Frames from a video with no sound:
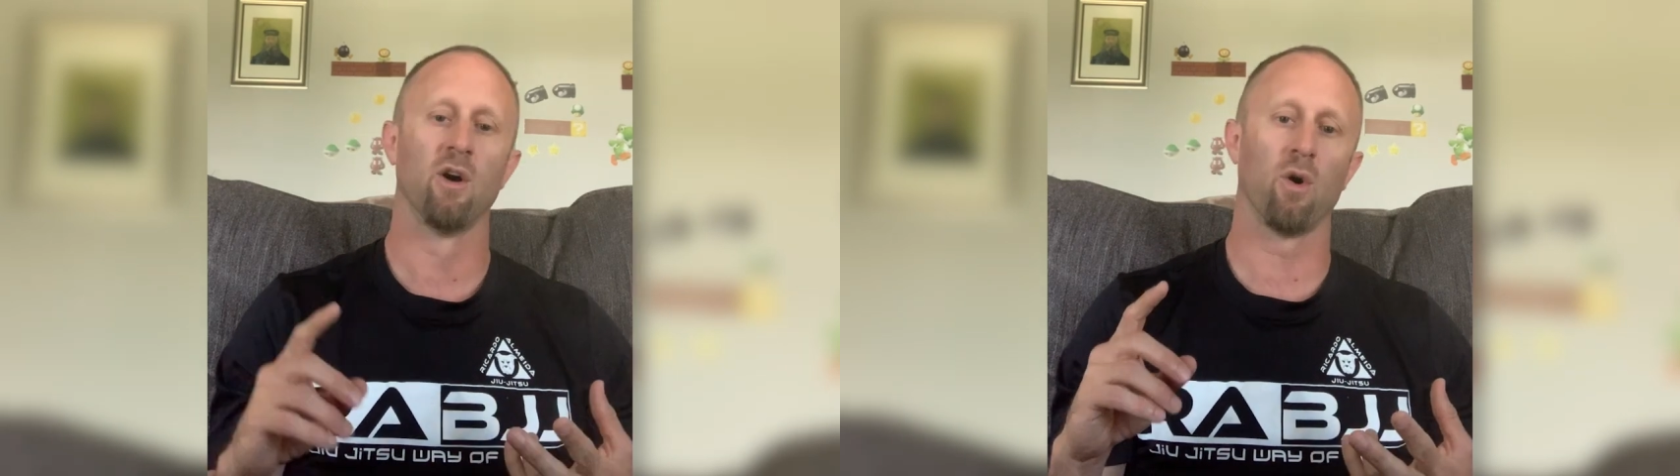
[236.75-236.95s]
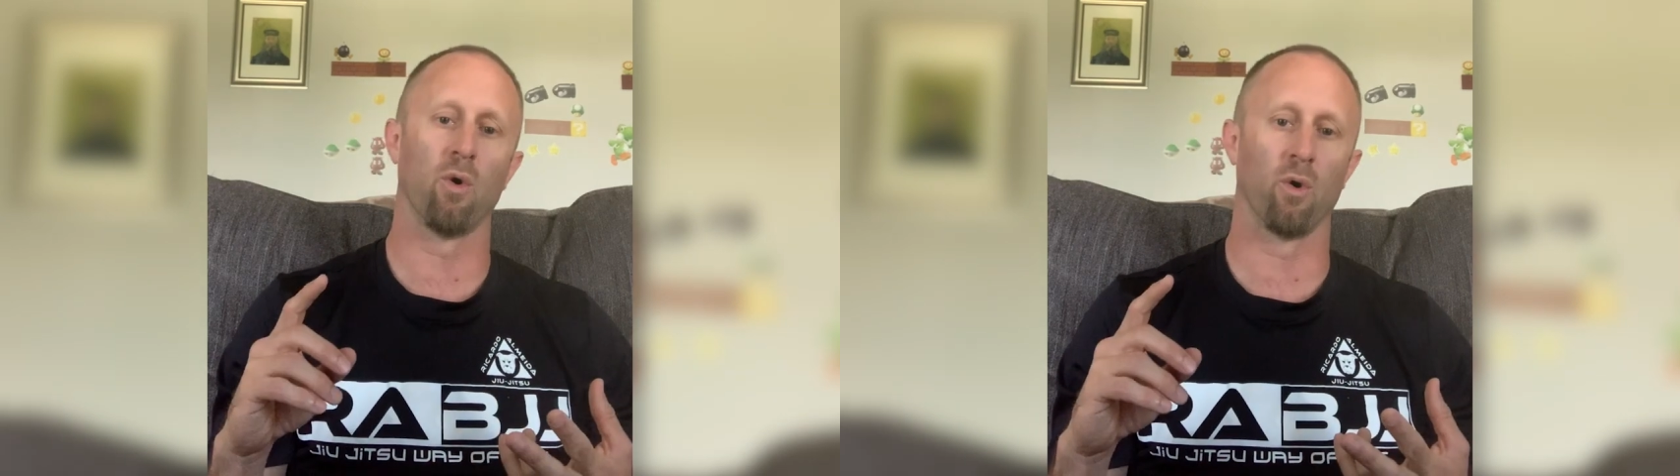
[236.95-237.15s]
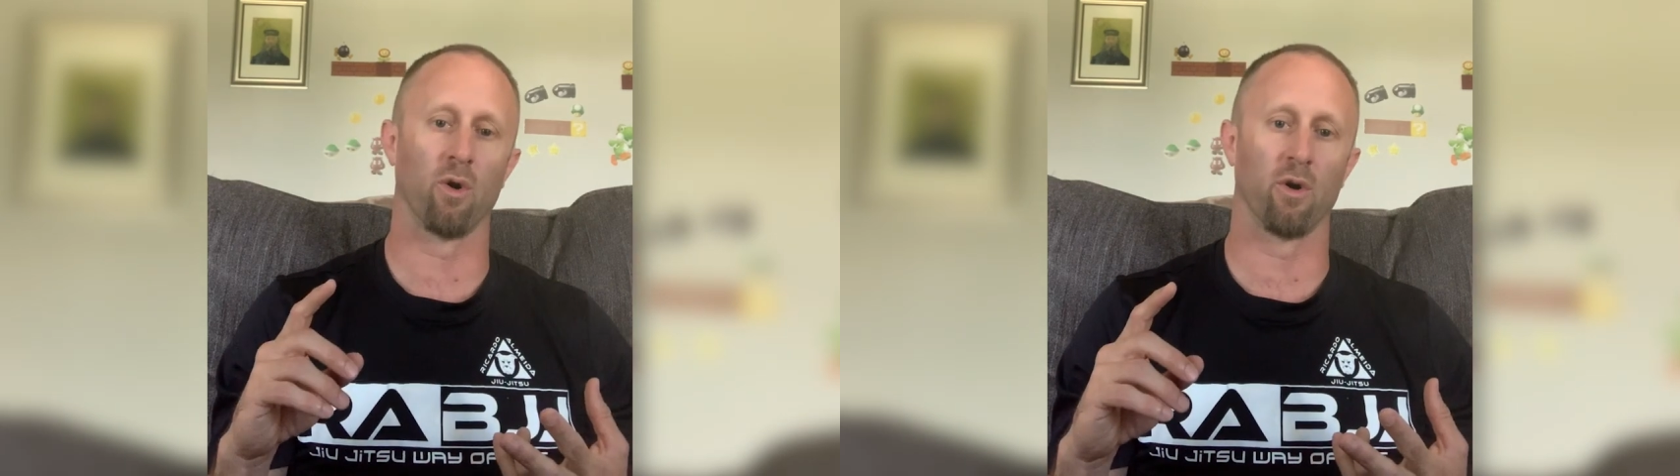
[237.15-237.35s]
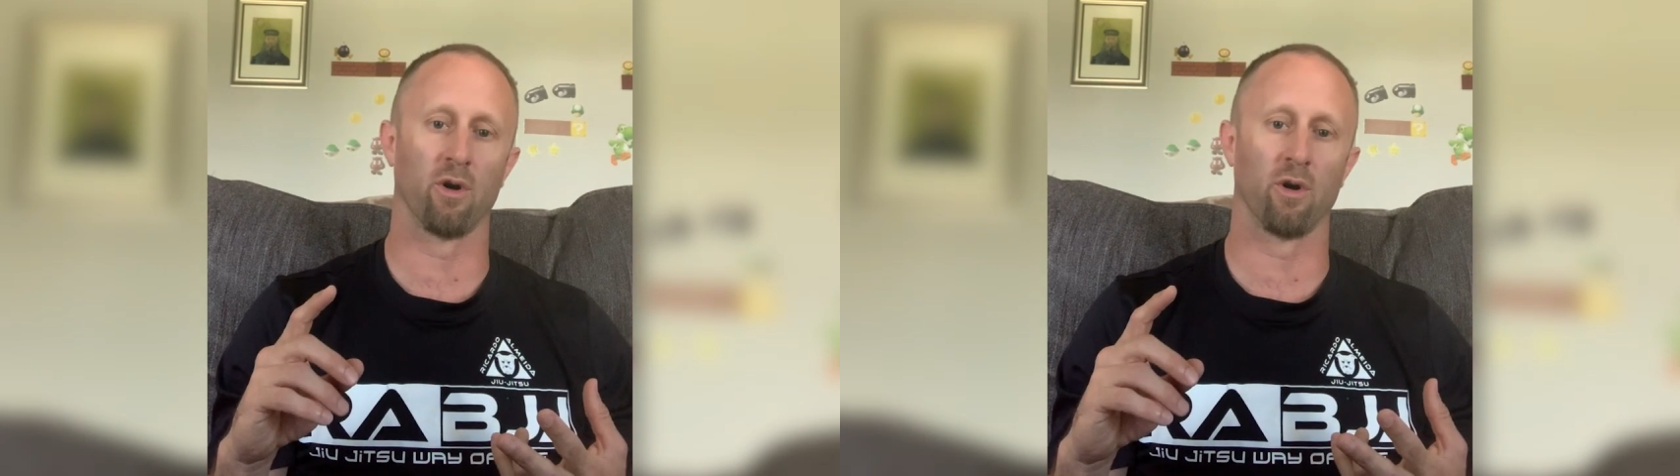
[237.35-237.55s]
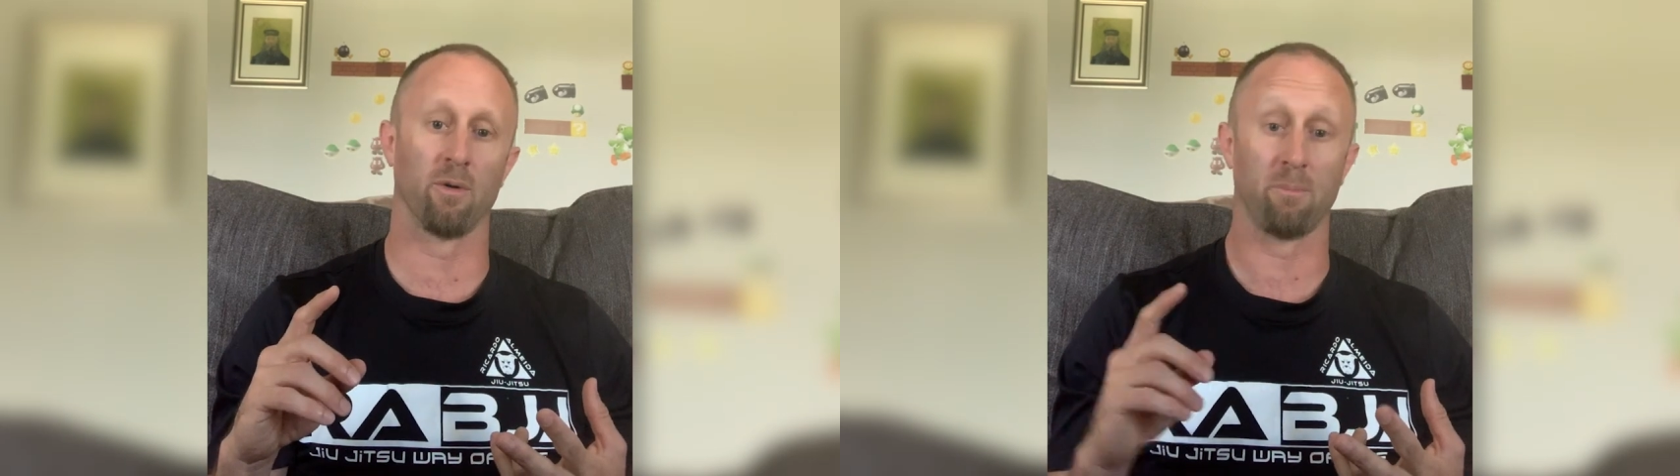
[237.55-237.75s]

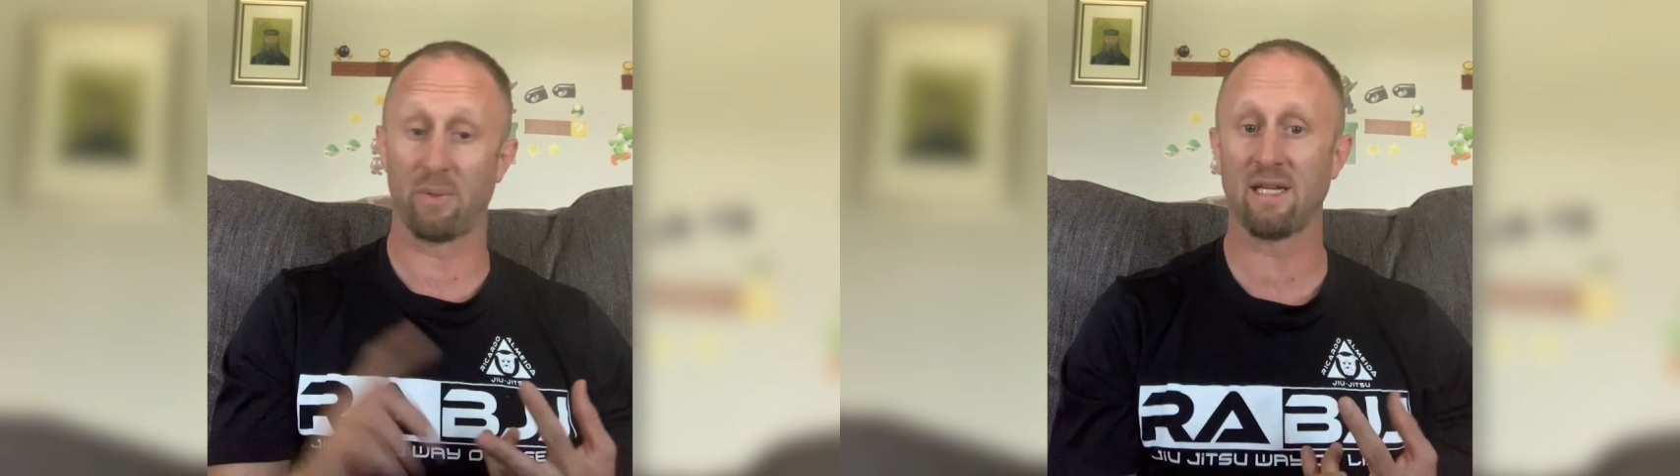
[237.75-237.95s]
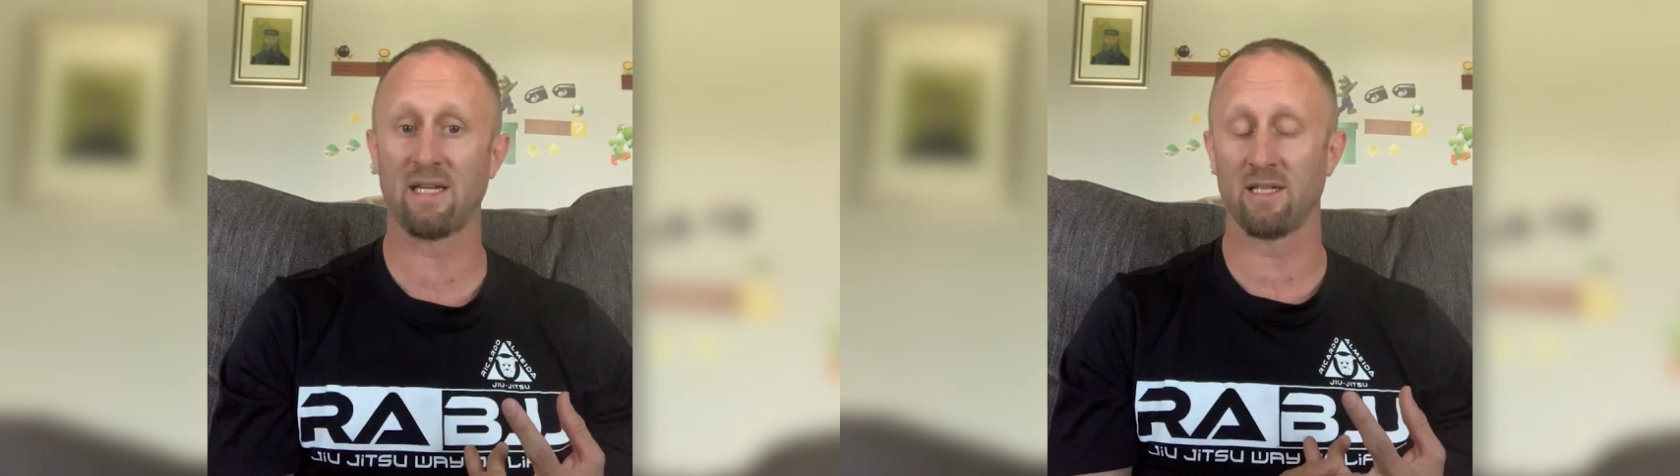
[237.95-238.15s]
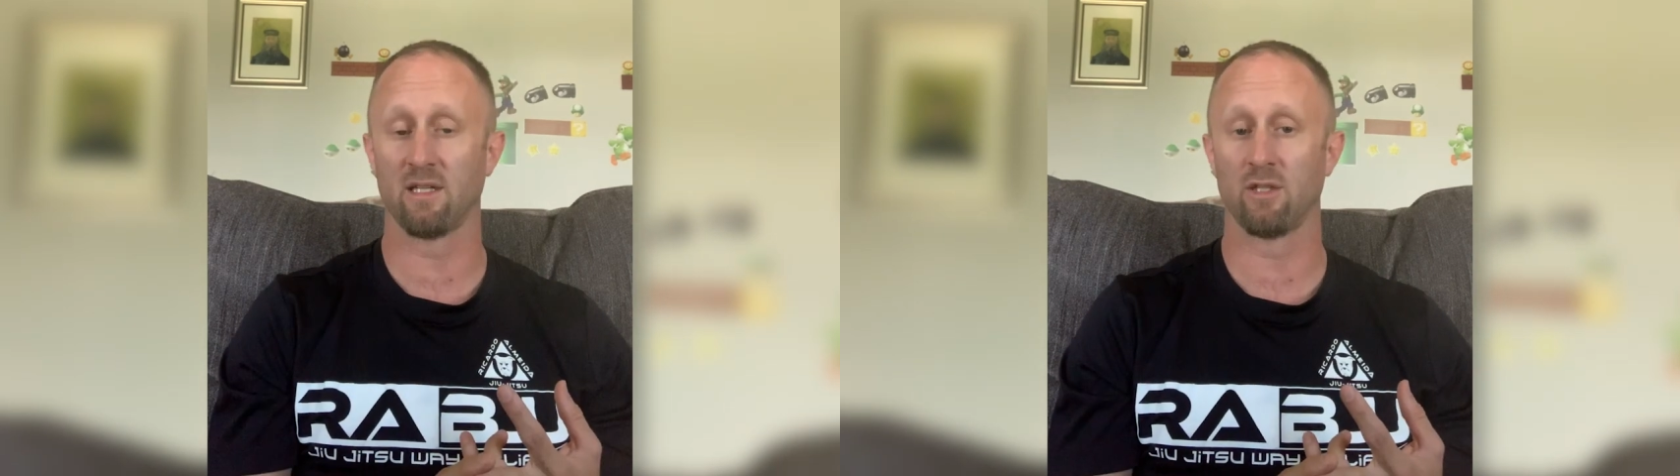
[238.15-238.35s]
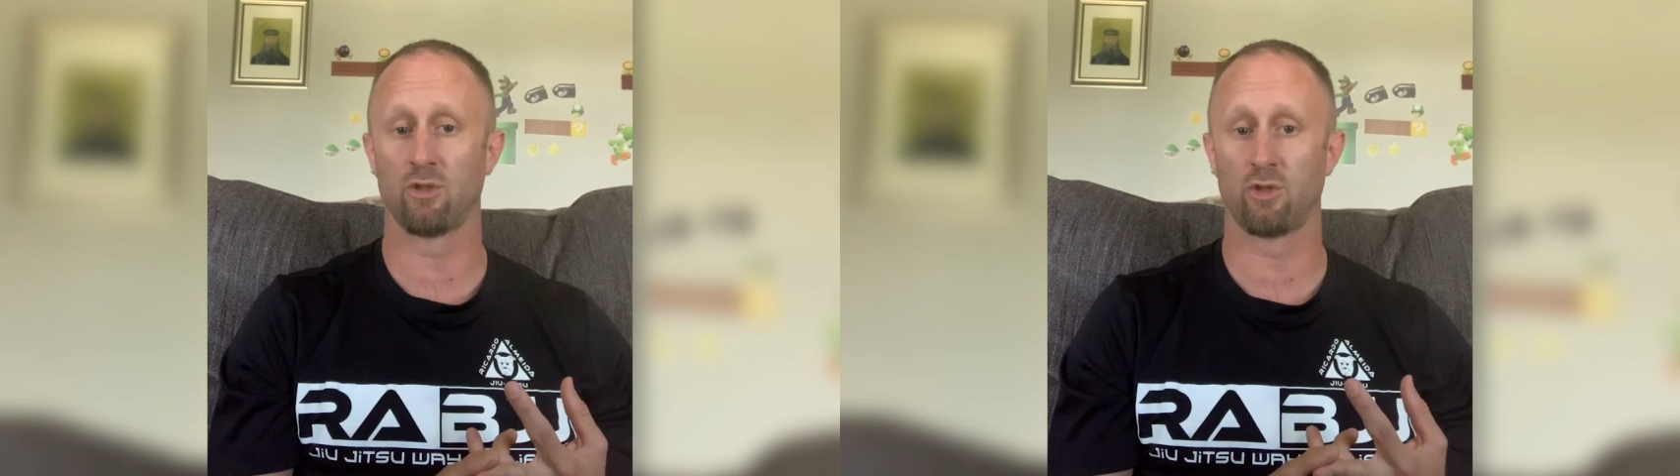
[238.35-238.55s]
or B,